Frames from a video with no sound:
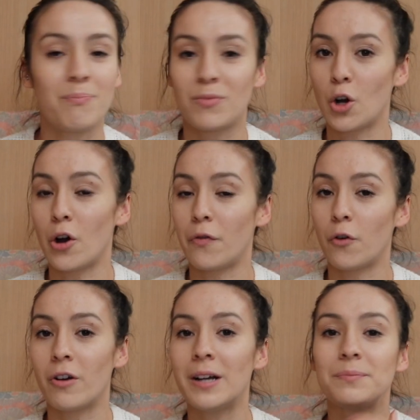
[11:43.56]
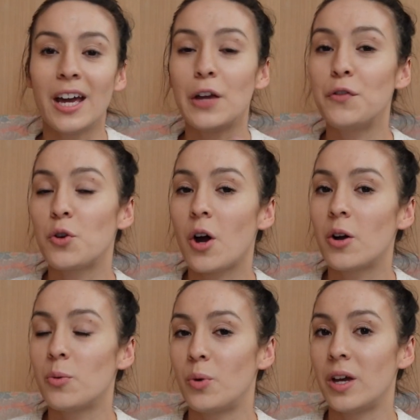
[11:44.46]
go for it. If you're
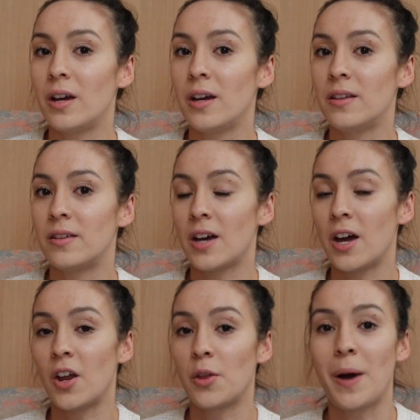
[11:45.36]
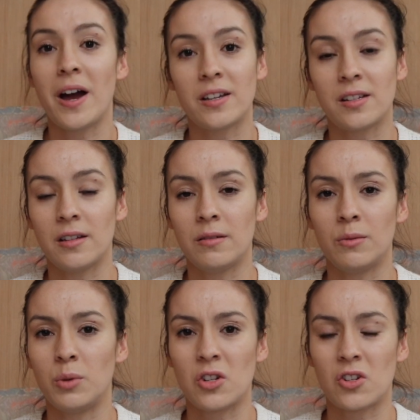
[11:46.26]
going with another person,
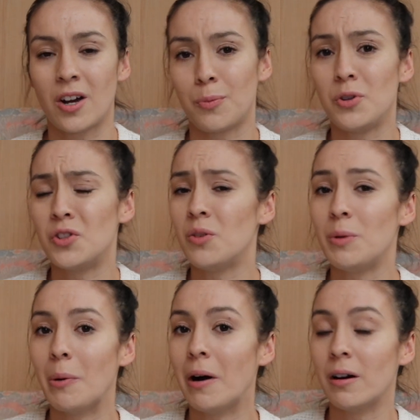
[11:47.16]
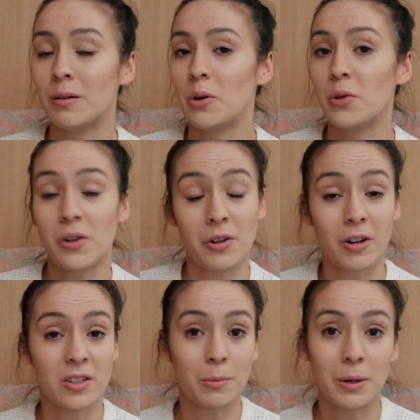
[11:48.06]
which I presume you are, although there
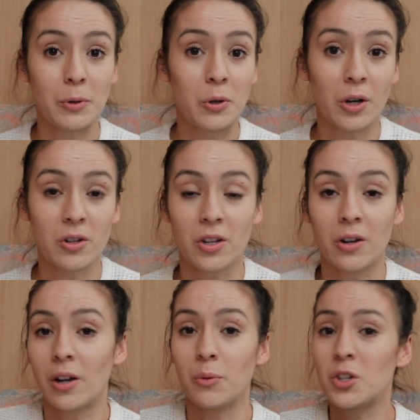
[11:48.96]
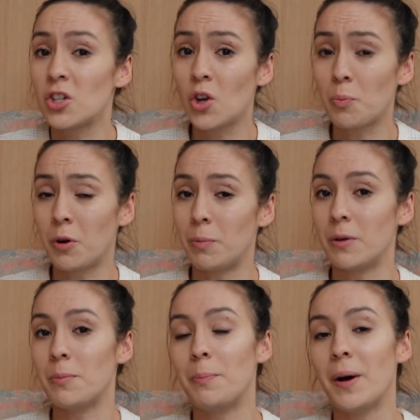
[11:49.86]
are some people who go solo, which is not a
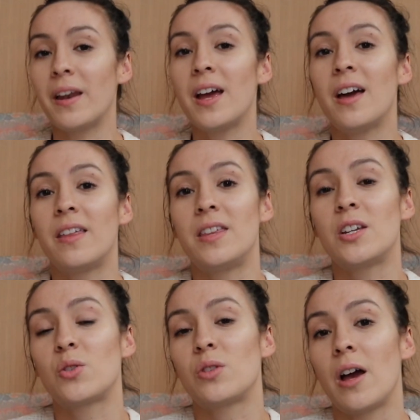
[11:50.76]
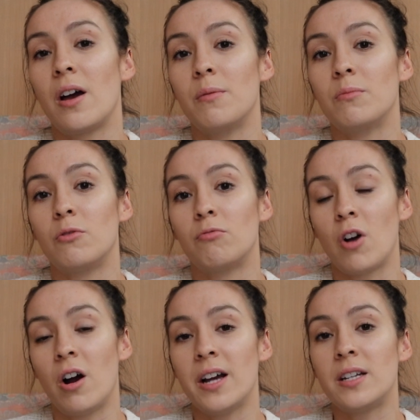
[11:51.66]
problem, but this
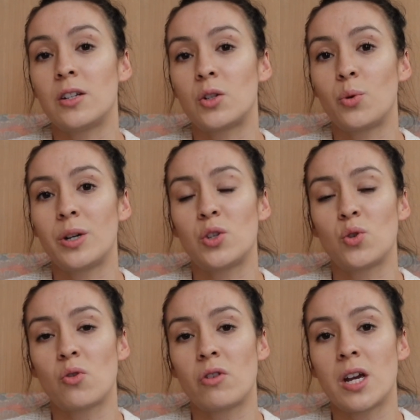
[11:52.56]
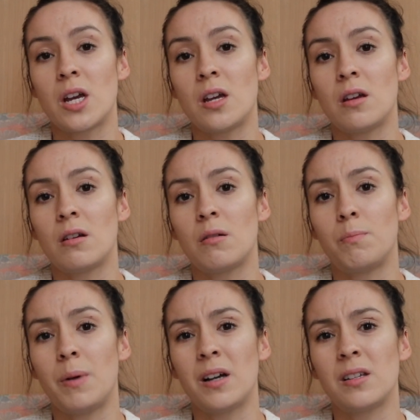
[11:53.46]
ride, Toy Story,
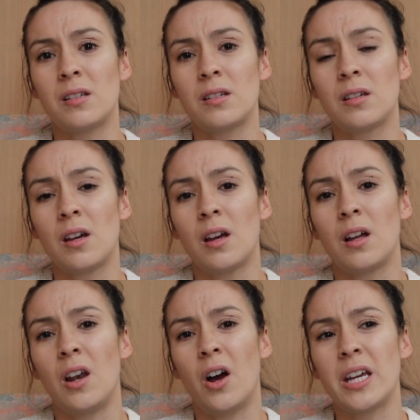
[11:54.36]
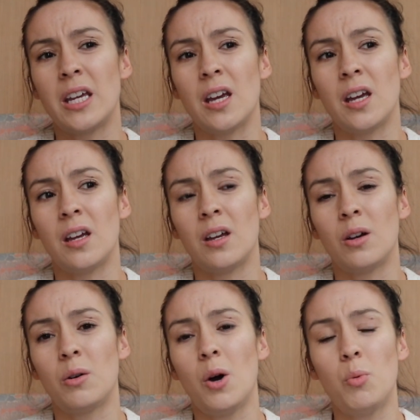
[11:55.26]
Buzz Lightyear,
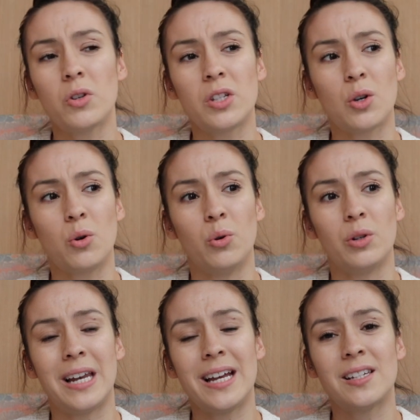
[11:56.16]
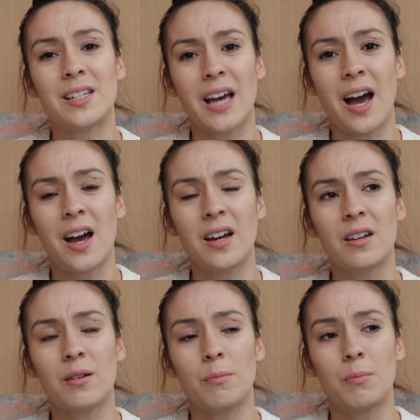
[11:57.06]
oh, what's it called? Laser tag?
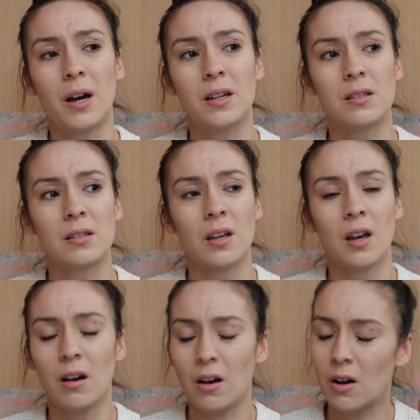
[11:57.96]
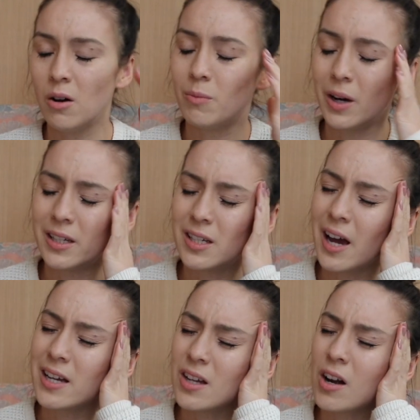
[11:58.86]
Buzz, oh my
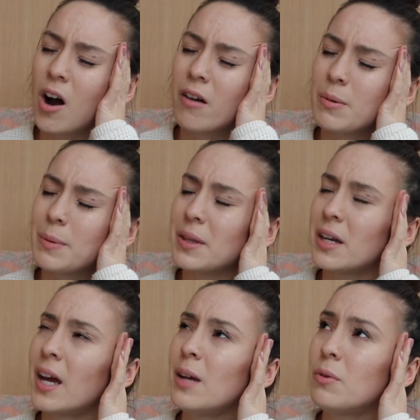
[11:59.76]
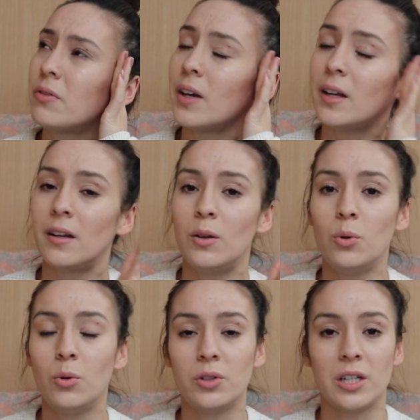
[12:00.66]
days, I can't remember the name of it.
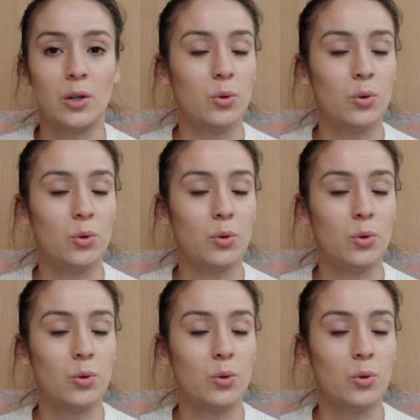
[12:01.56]
Lordy.